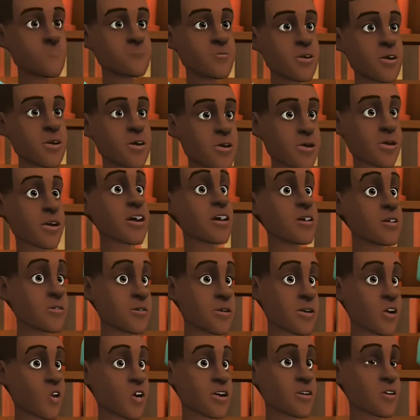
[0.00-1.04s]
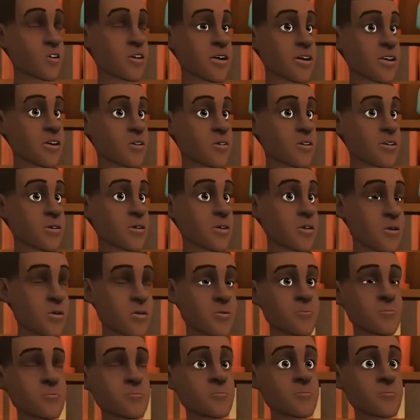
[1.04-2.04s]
What is it that he won't understand?